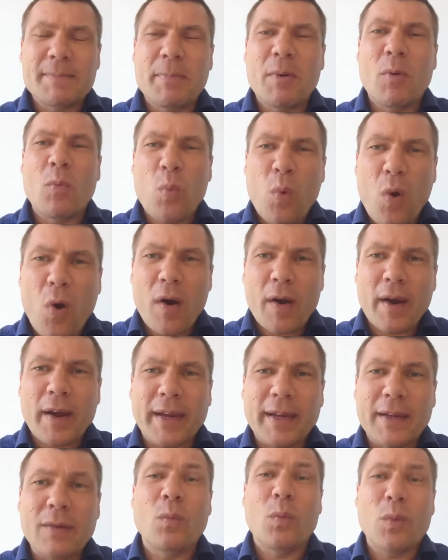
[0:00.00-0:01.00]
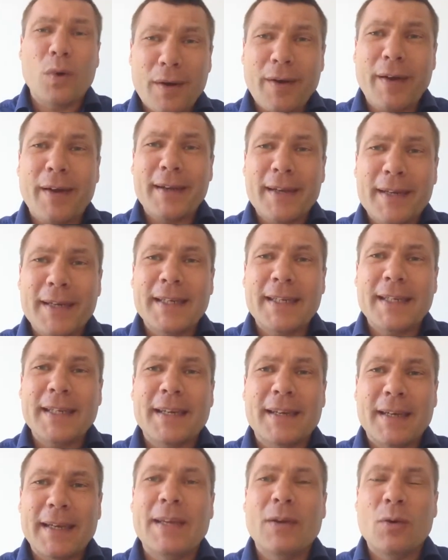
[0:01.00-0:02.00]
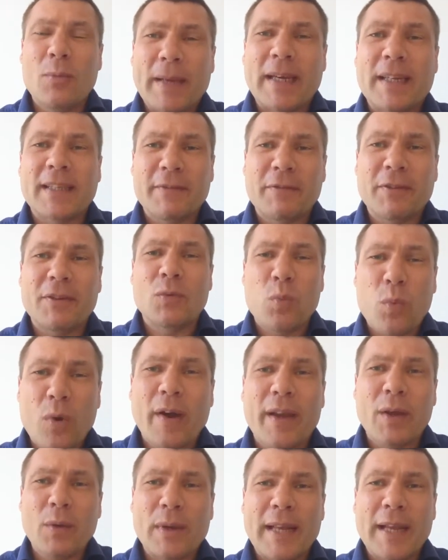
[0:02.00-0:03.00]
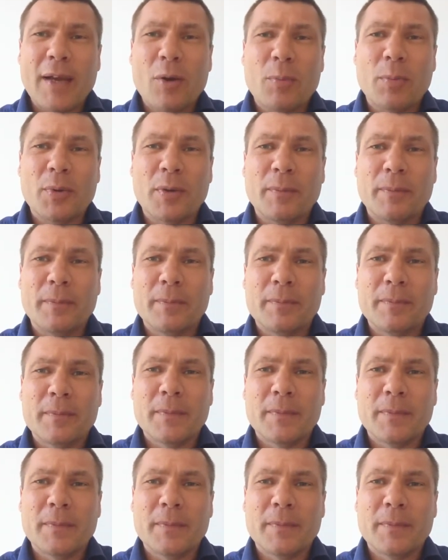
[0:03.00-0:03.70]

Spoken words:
but why it will make a difference, why it will help them.